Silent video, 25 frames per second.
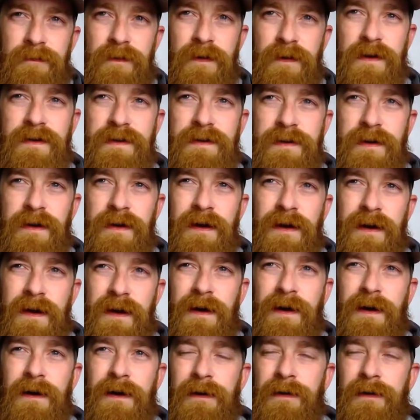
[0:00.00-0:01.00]
very
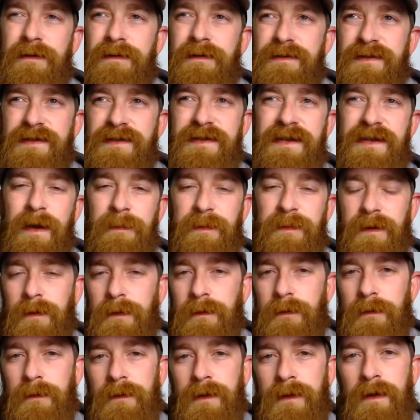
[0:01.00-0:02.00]

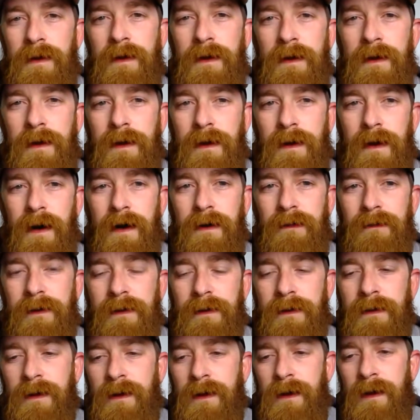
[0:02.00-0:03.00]
skeptical of
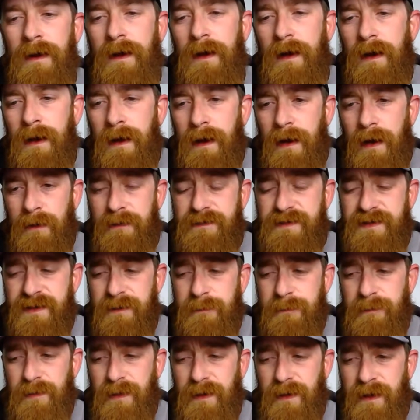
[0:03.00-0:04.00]
it. I've
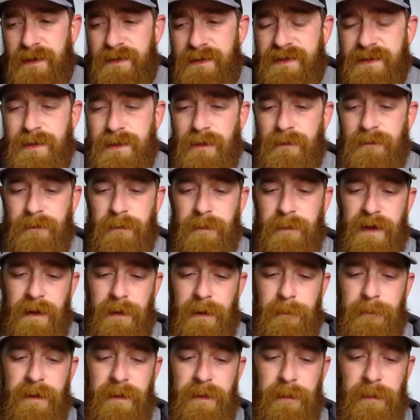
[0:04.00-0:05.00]
seen plenty of stuff
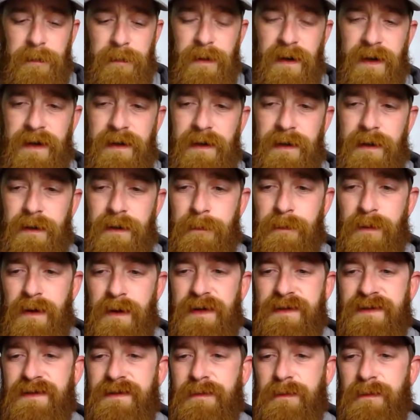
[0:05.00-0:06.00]
about people breaking down the
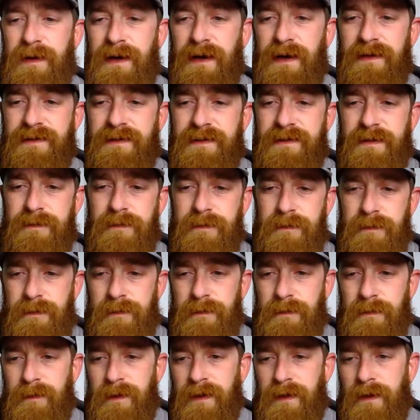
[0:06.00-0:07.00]
price of the baits
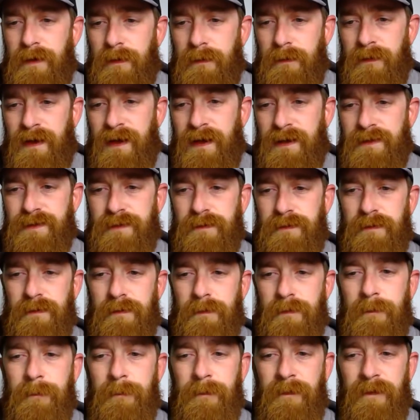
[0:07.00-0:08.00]
to, you know, the
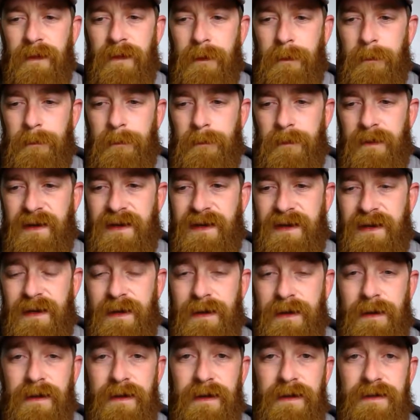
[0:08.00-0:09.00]
actual
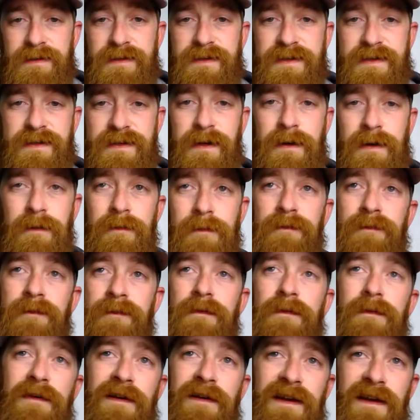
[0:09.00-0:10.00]
kit
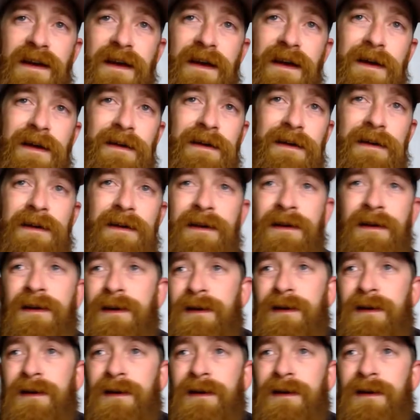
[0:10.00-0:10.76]
itself. And